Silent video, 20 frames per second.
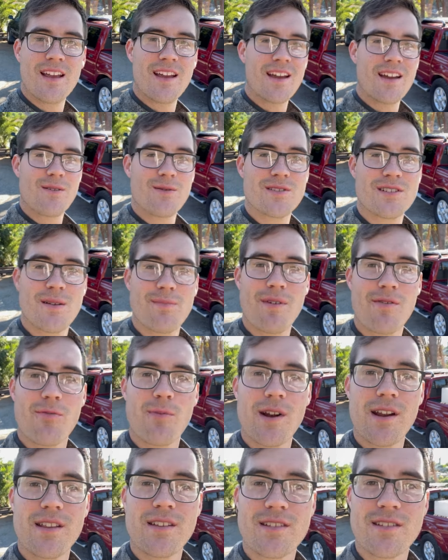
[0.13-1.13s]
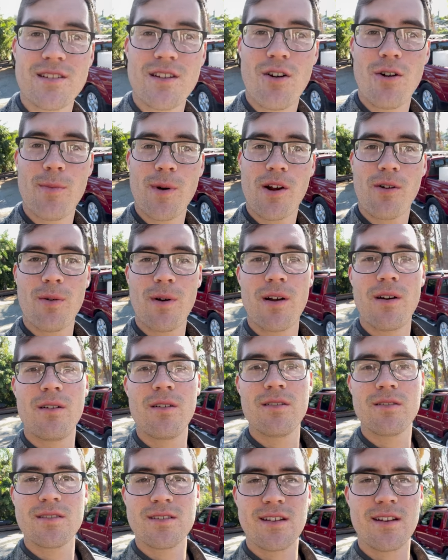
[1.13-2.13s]
Hey, what's up everybody? This is Noah MacKrille.
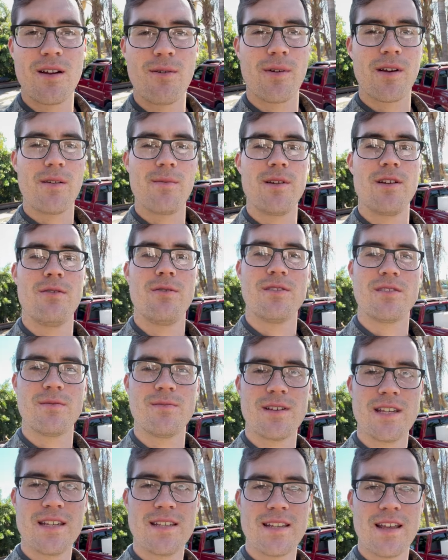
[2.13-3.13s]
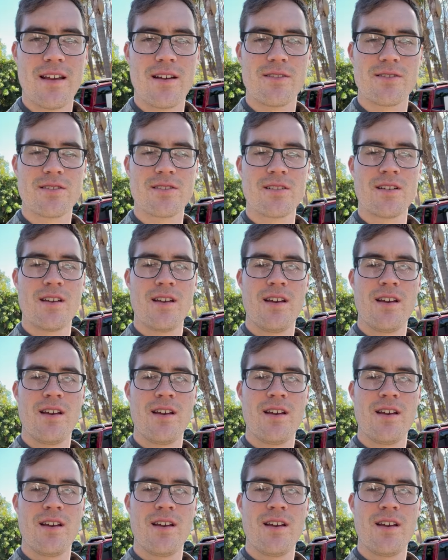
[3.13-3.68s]
Today we're gonna to be doing some details.